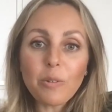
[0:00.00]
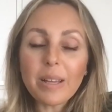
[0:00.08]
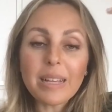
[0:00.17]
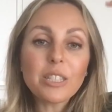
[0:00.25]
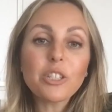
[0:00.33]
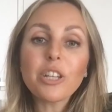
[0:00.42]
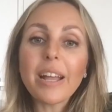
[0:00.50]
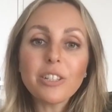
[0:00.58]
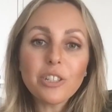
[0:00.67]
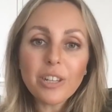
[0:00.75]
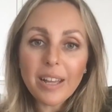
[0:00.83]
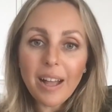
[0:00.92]

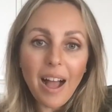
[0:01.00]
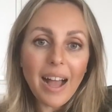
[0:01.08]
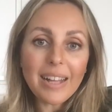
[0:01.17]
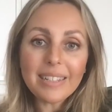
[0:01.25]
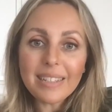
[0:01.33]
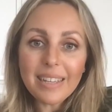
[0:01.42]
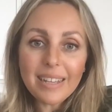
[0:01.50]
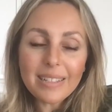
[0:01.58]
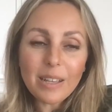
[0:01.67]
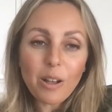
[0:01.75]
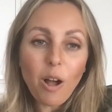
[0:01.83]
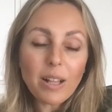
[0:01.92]
exchanging ideas
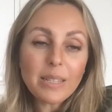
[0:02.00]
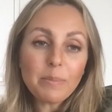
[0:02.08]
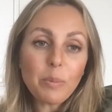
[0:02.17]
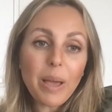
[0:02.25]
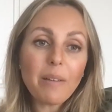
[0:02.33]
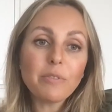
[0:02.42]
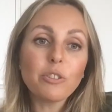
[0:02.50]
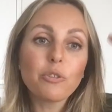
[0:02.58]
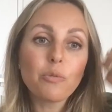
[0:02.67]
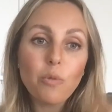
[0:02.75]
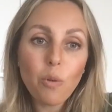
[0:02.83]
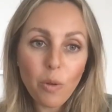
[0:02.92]
and concepts. We have to
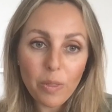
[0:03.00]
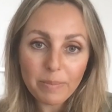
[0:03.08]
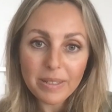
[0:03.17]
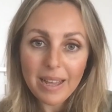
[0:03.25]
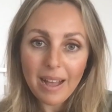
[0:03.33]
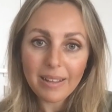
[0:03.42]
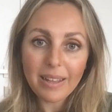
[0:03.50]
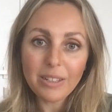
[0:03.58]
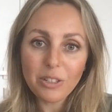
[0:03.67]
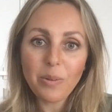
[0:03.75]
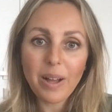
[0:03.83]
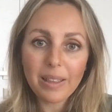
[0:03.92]
draw them down
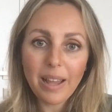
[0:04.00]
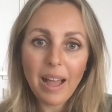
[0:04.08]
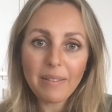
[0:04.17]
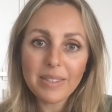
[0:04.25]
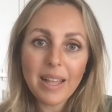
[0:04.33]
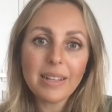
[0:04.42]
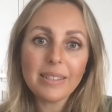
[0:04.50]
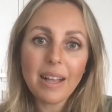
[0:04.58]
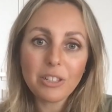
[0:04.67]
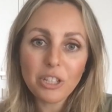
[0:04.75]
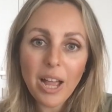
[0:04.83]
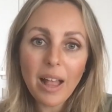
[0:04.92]
into our lives. That is
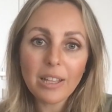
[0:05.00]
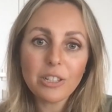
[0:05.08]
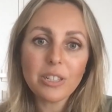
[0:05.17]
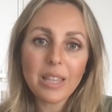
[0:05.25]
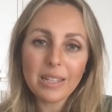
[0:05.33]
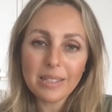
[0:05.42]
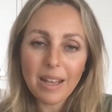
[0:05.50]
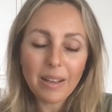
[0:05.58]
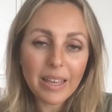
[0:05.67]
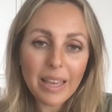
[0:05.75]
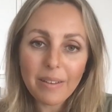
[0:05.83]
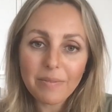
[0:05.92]
our challenge. That is our
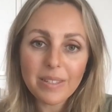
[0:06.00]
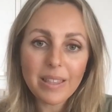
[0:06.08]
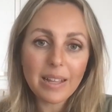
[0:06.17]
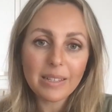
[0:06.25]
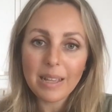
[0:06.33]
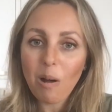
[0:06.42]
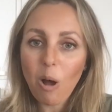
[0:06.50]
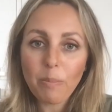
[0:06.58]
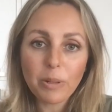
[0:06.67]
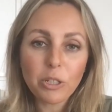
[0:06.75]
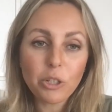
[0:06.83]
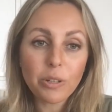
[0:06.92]
gift. That is our
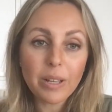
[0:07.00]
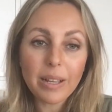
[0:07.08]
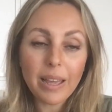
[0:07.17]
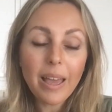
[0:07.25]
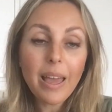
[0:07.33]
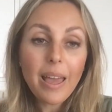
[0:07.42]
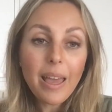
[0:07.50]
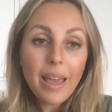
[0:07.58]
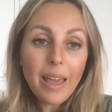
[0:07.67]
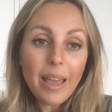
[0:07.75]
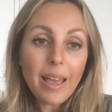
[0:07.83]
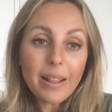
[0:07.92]
opportunity
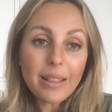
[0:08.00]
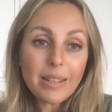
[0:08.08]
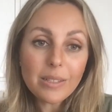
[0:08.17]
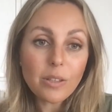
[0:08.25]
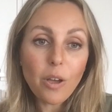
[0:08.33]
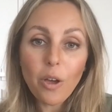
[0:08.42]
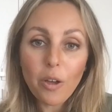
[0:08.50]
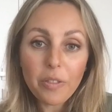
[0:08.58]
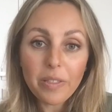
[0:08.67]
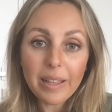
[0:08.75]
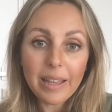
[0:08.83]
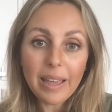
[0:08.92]
in this
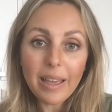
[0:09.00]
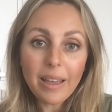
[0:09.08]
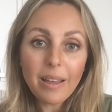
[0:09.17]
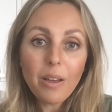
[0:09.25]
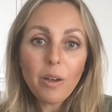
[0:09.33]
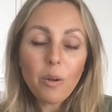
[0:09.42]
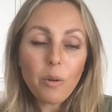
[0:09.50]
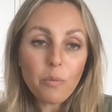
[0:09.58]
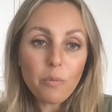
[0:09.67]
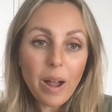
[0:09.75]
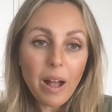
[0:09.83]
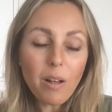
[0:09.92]
earthly
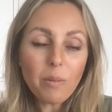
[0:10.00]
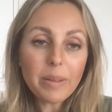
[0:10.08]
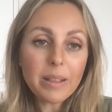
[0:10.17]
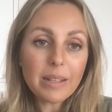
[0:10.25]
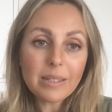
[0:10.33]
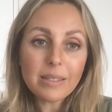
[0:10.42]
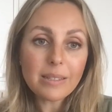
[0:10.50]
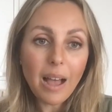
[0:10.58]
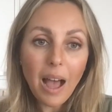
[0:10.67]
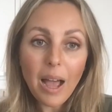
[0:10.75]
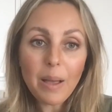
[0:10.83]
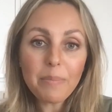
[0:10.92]
realm, in this
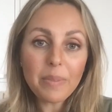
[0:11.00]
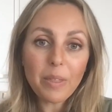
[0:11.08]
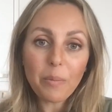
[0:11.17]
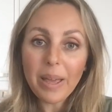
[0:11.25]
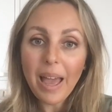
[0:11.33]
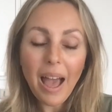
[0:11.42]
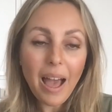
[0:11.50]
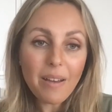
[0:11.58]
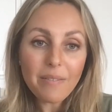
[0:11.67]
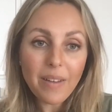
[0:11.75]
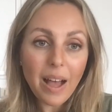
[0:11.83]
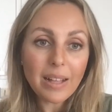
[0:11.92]
time that we
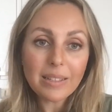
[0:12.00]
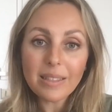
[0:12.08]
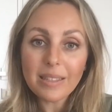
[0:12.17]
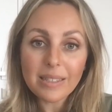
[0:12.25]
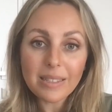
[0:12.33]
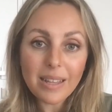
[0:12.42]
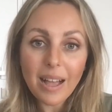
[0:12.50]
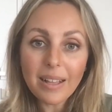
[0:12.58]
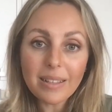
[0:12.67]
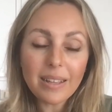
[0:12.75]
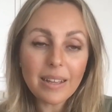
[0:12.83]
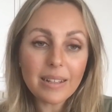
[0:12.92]
have under the
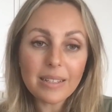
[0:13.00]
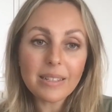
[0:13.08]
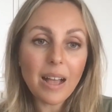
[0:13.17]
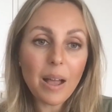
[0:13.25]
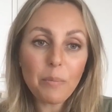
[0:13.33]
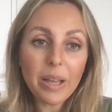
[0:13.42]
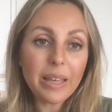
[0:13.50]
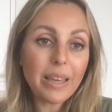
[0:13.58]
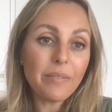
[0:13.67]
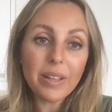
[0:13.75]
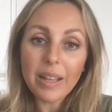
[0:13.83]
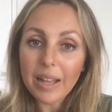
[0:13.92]
sun, in this time we're
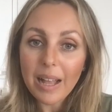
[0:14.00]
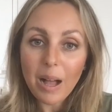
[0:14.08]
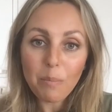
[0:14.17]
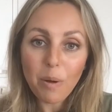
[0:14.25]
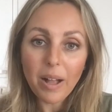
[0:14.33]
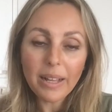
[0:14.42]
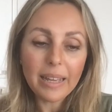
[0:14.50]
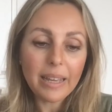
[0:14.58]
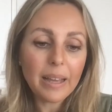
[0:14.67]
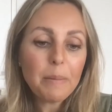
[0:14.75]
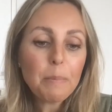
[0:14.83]
given in our body,